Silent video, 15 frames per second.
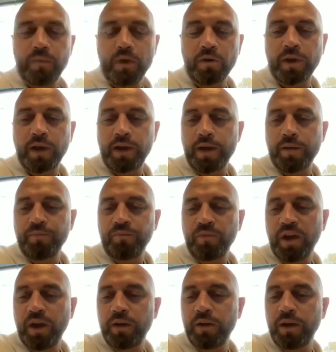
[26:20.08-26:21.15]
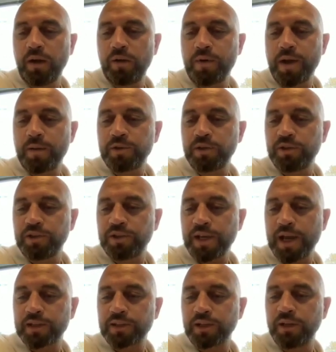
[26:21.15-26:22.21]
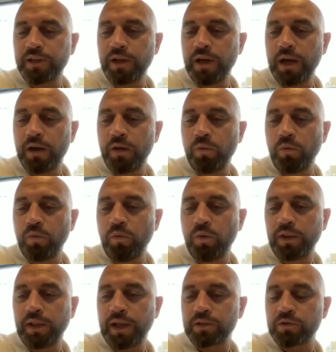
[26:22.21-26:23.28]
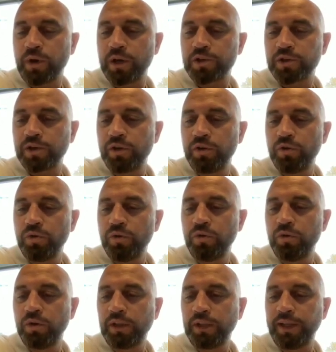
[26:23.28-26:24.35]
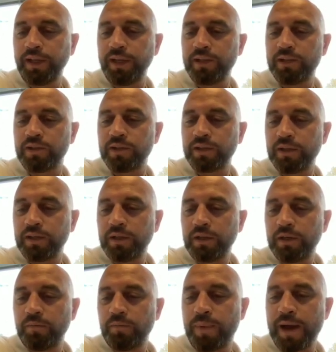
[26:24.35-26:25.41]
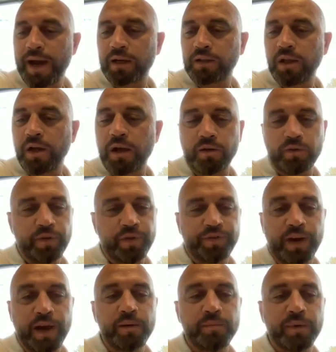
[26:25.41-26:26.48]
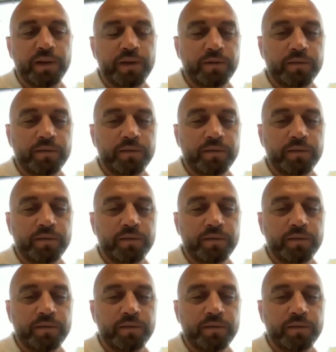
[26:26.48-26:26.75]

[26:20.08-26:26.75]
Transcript: Okay, yeah. And Ramsey's just asking one last question. Who leads backlog refinement?